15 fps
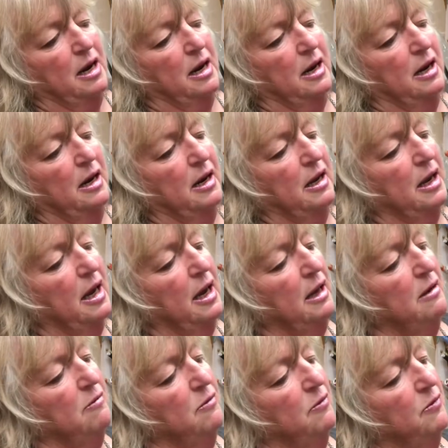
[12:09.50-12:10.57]
Okay,
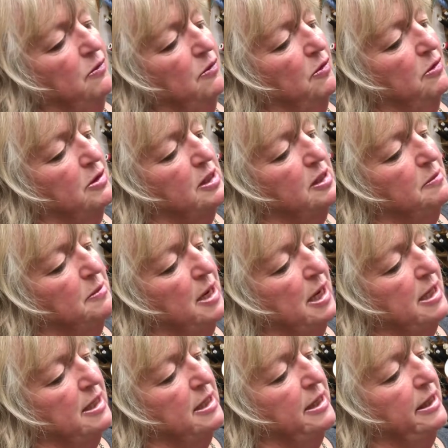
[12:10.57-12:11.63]
we've got some
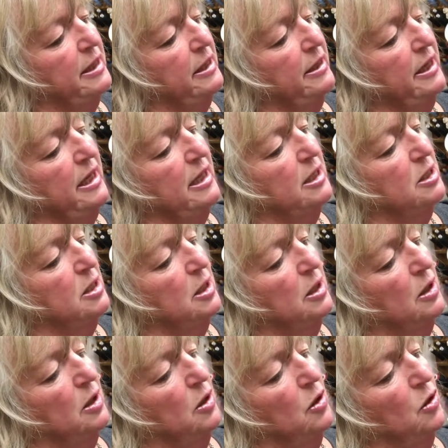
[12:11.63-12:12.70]
nice little neat
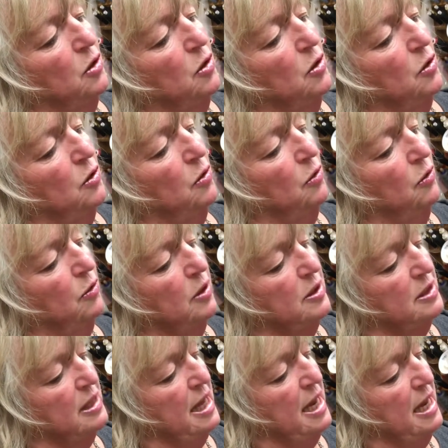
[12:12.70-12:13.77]
corners
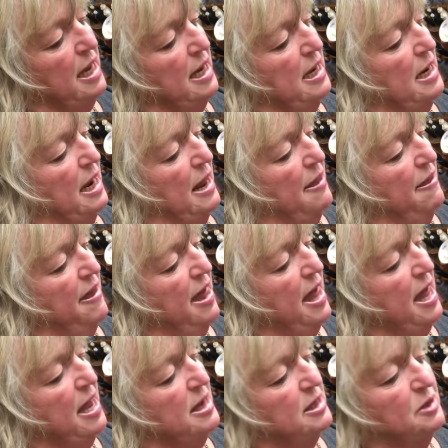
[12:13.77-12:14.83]
there and there.
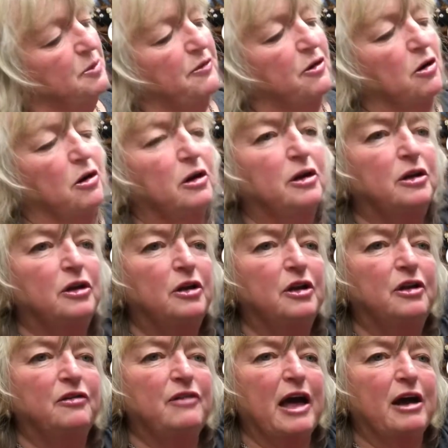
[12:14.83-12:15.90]
So we've got,
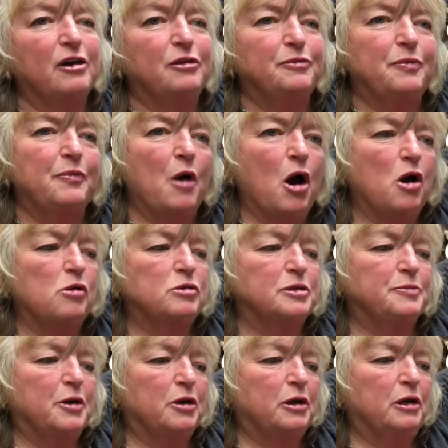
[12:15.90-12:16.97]
that could hold a
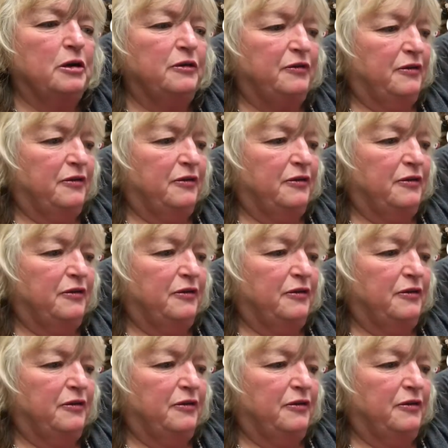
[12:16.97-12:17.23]
bottle of,